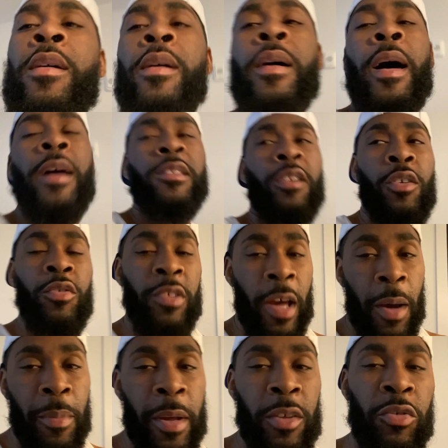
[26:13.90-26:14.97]
I told
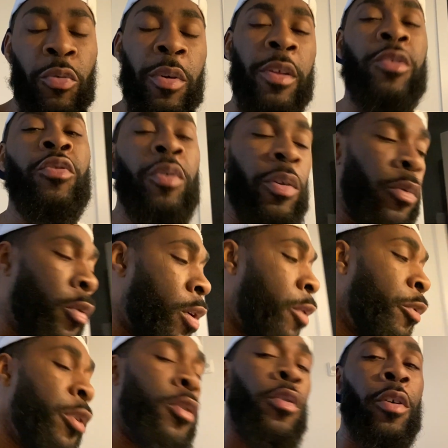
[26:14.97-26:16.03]
y'all, man,
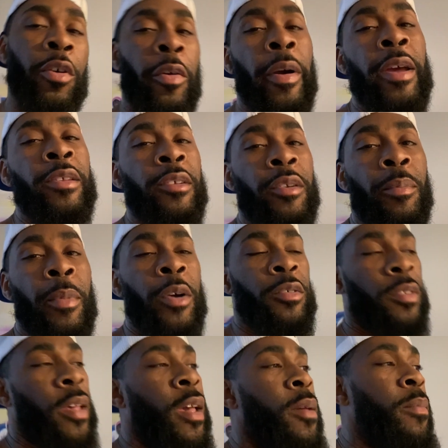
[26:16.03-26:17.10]
2021, we going crazy in the
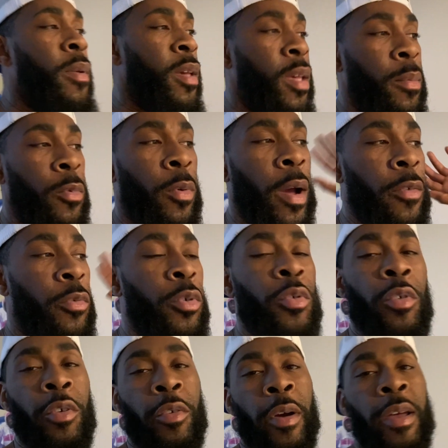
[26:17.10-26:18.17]
merch game. Me and him and wife, we
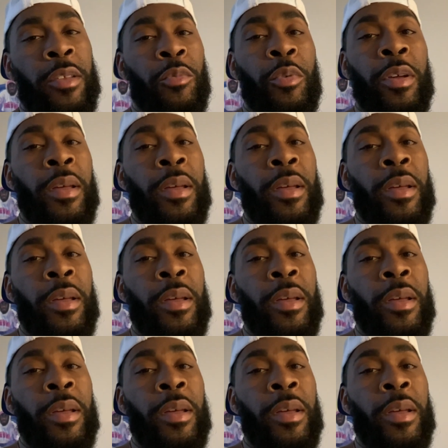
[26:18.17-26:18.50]
going crazy.